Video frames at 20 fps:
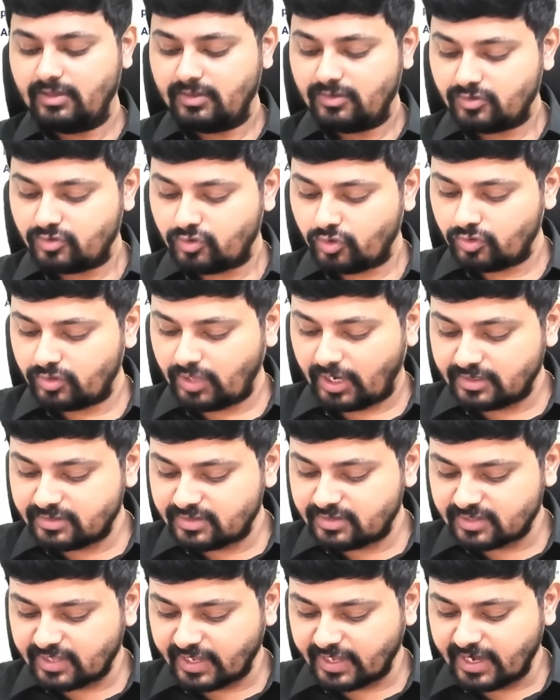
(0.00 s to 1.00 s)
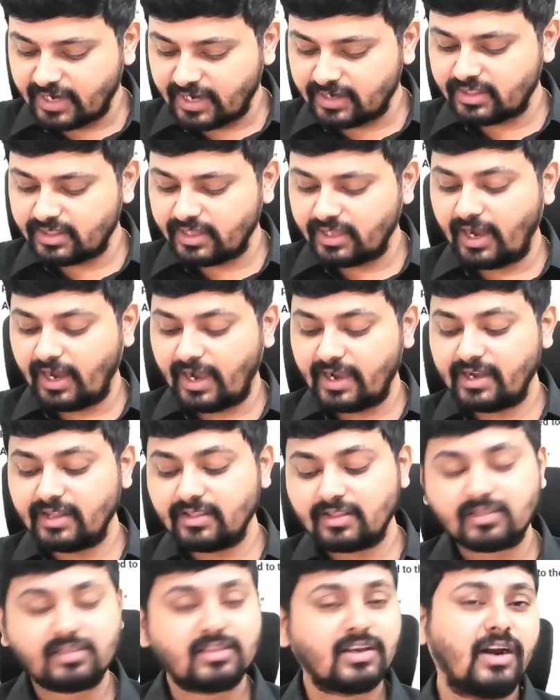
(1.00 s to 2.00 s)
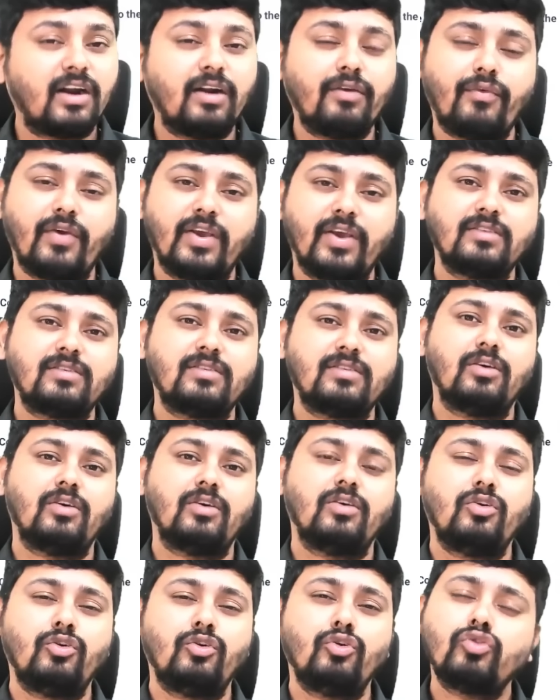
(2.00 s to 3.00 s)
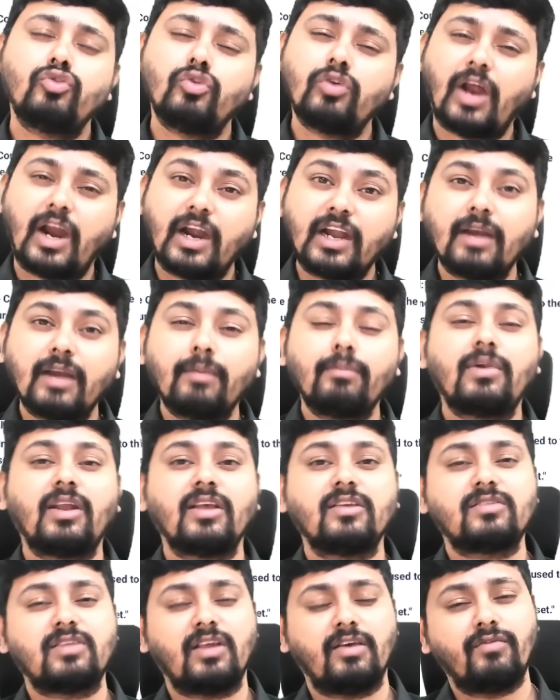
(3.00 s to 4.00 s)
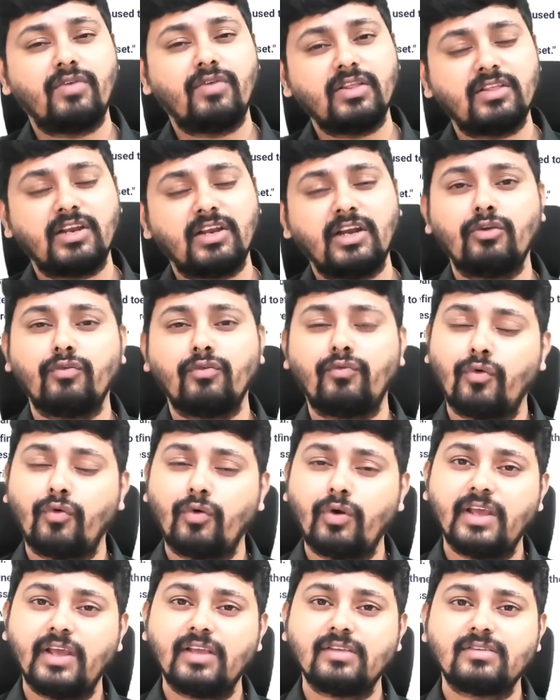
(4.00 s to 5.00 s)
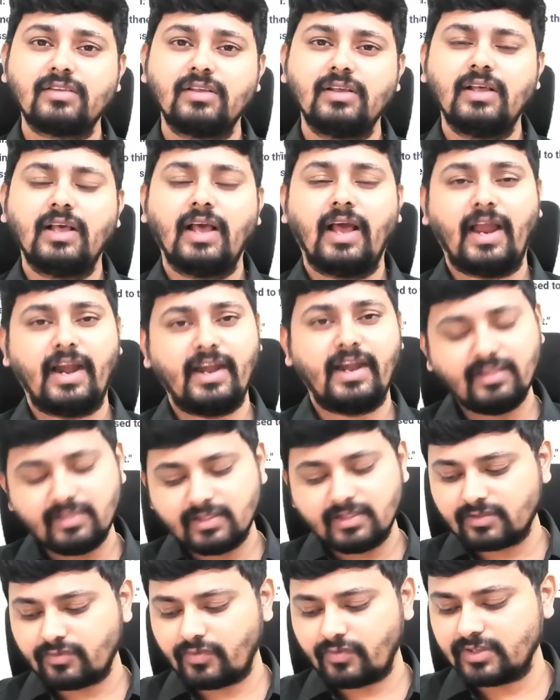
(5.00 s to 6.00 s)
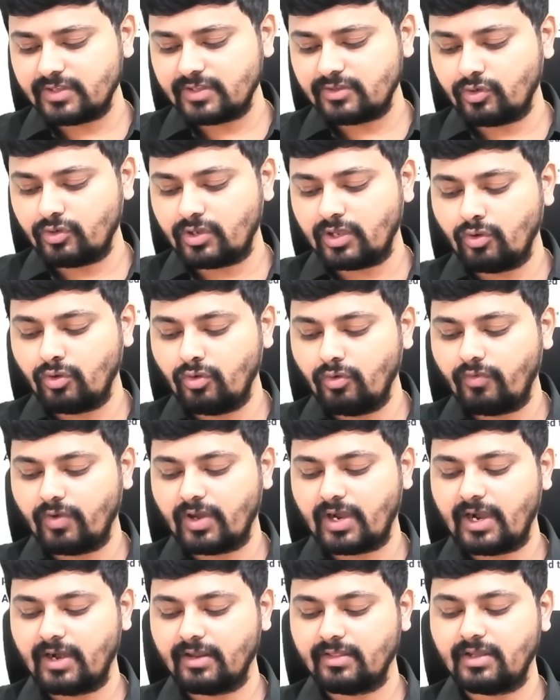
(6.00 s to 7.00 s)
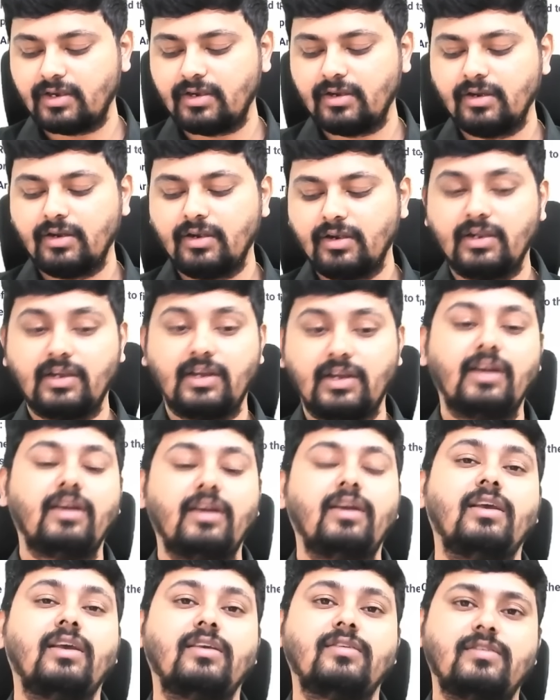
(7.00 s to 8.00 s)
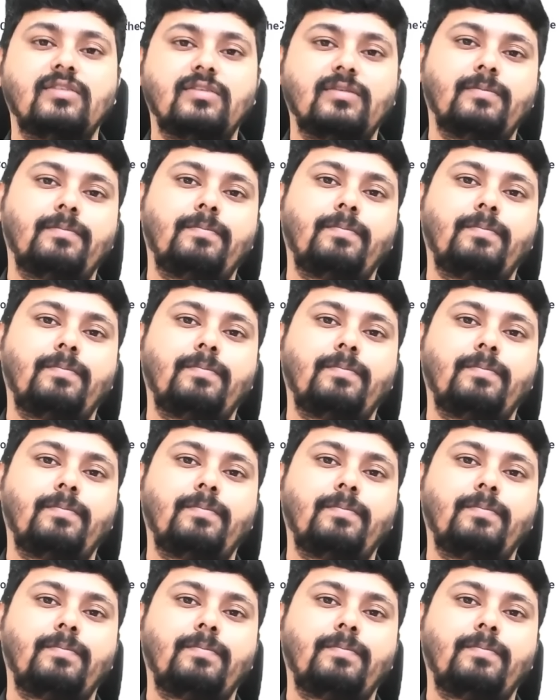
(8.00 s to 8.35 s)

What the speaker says: So that's the second thing. And in the third phase, you should attempt test every 3 to 4 days. And in this phase, you can go for another 10 tests.